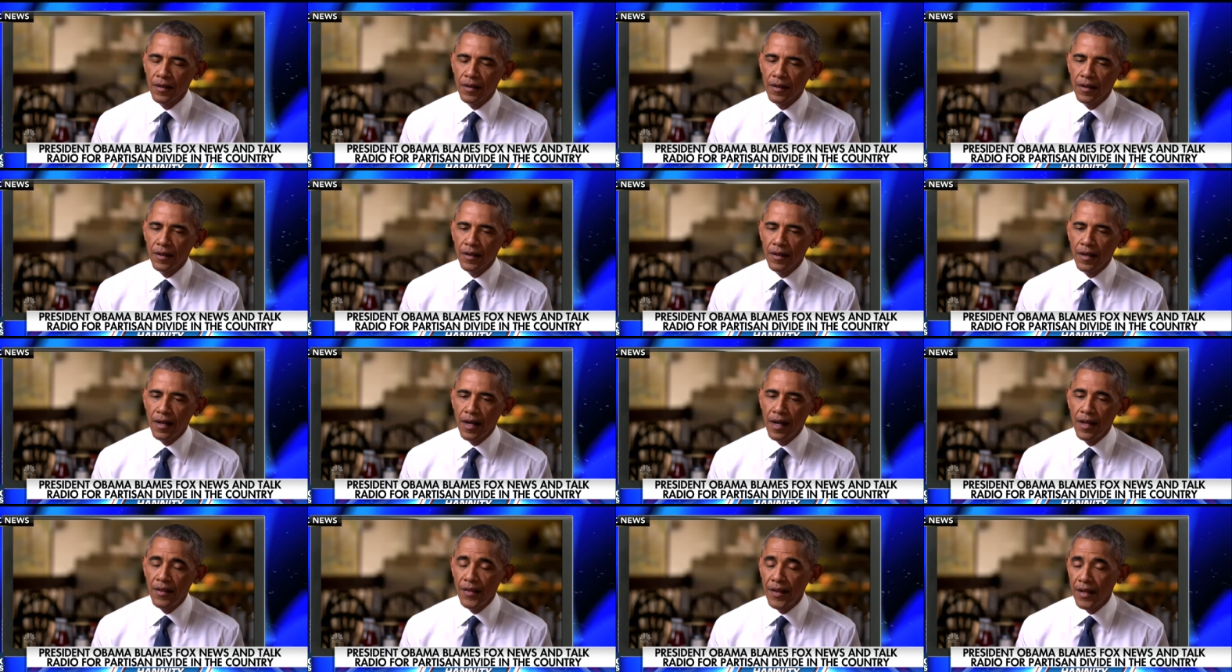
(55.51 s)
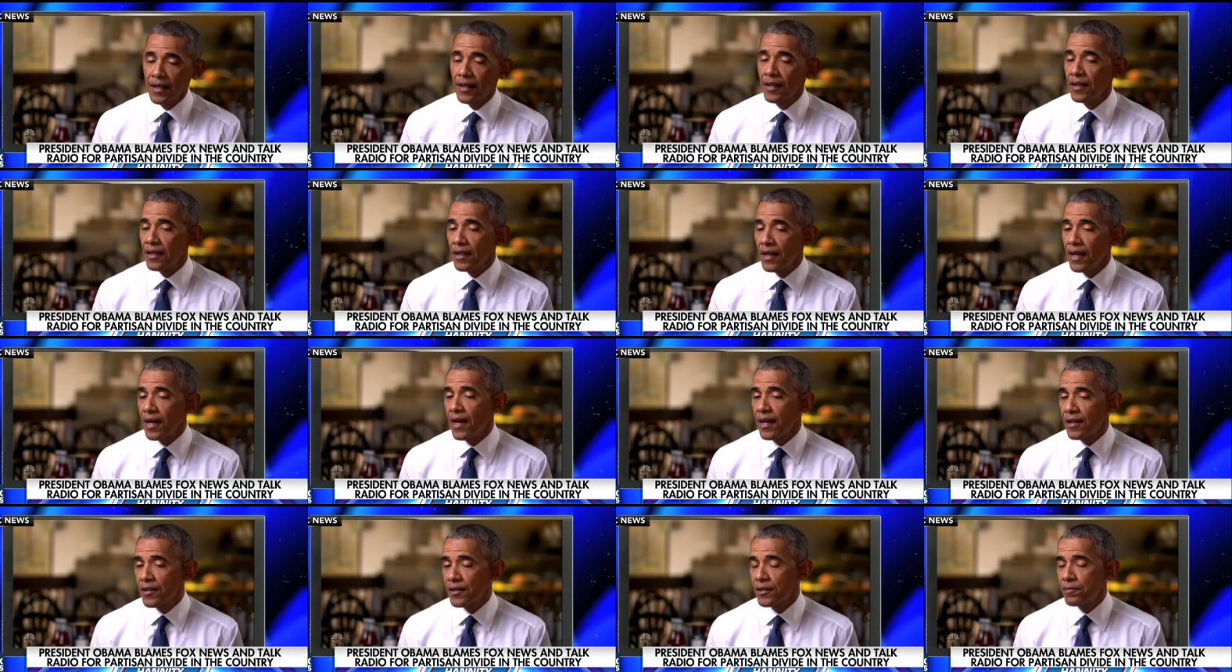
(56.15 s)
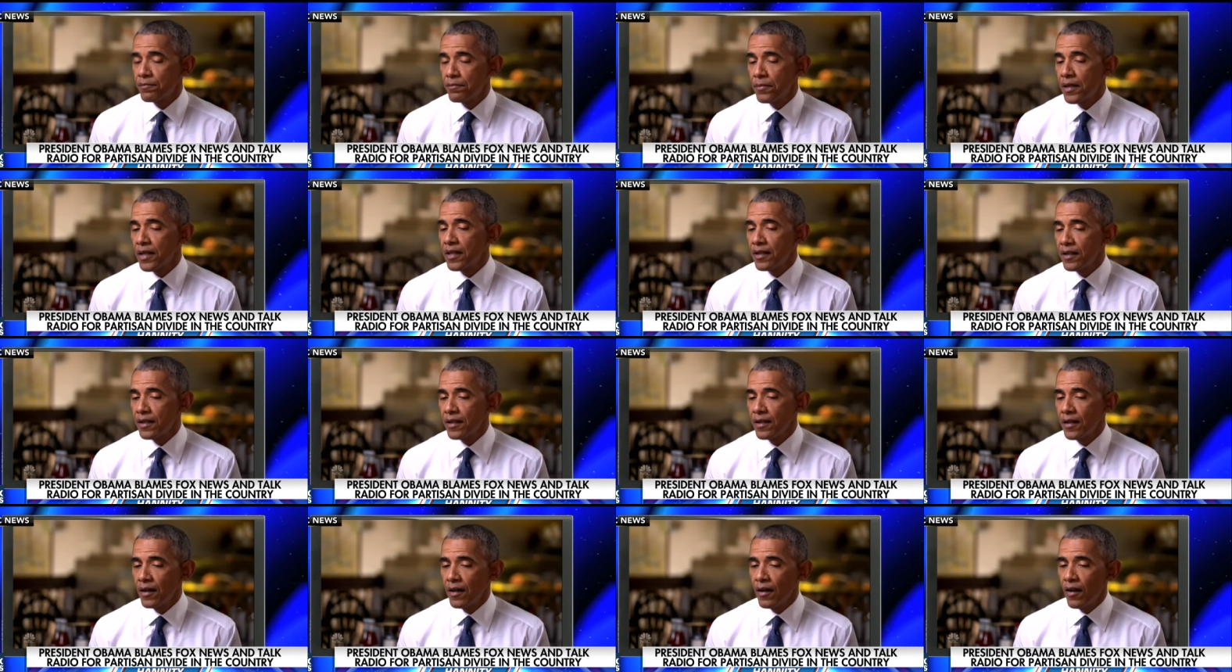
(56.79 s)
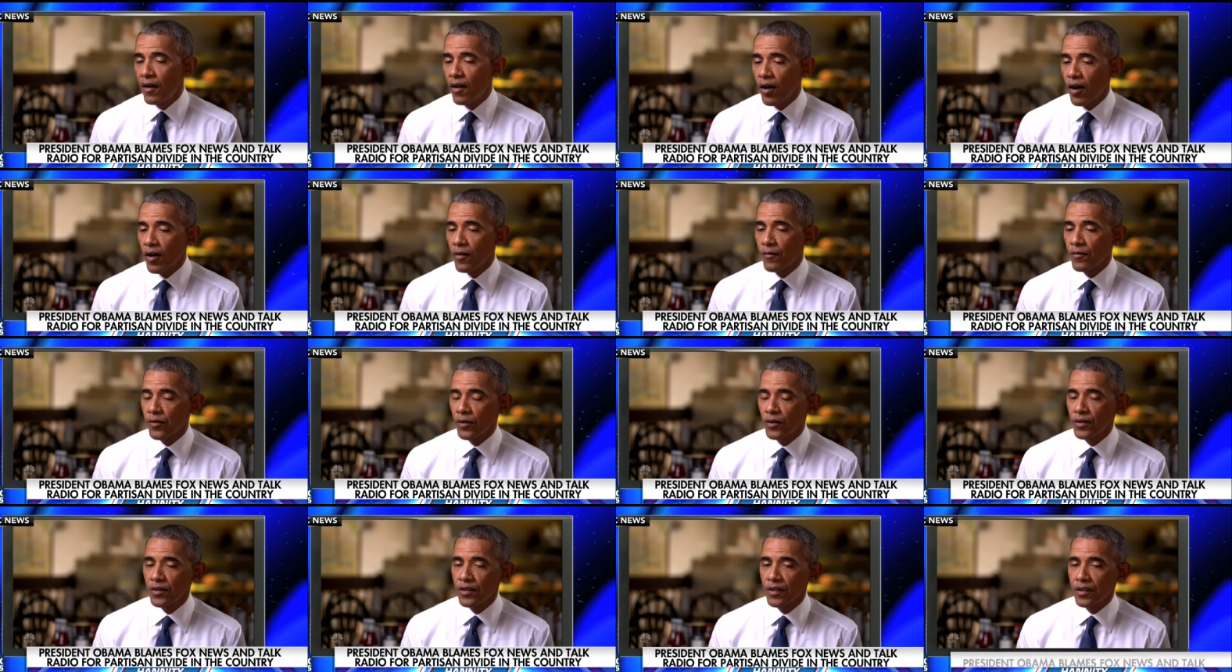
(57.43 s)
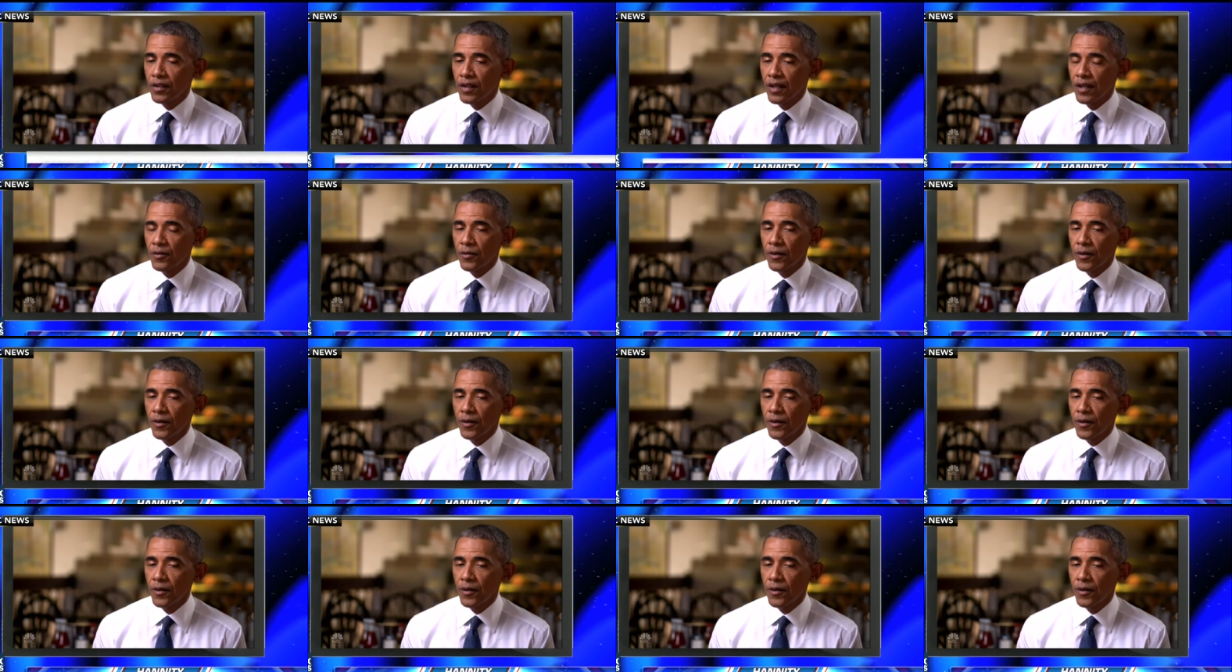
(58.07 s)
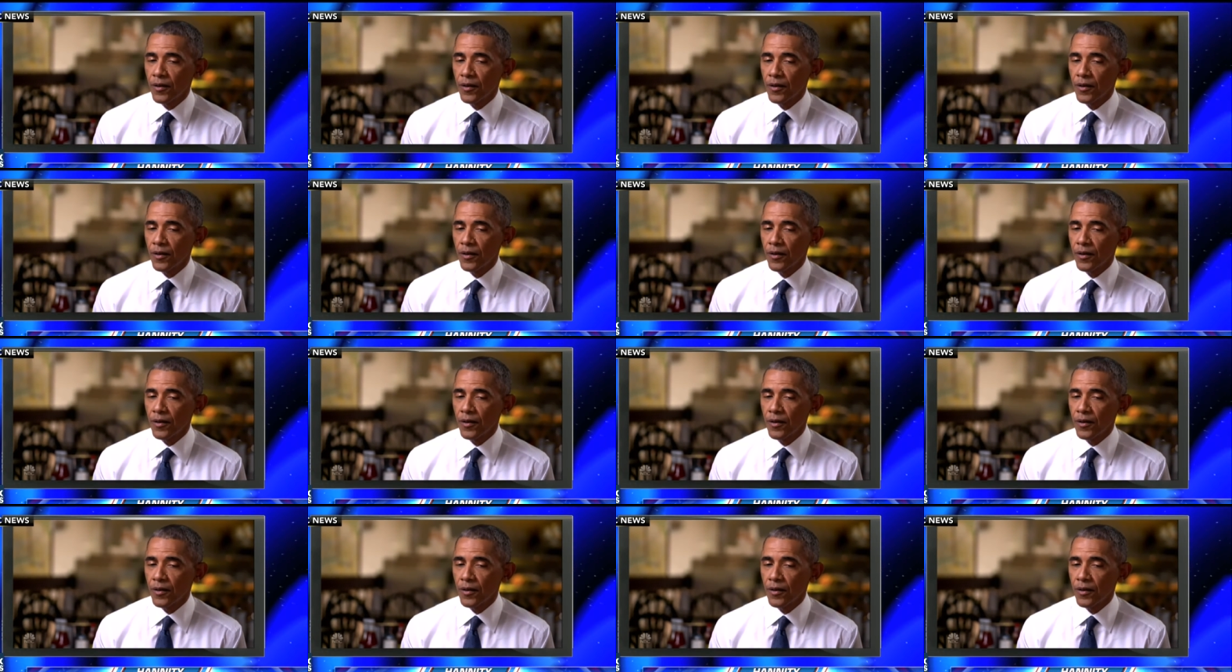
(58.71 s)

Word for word: uh, I think has been harmful to the country.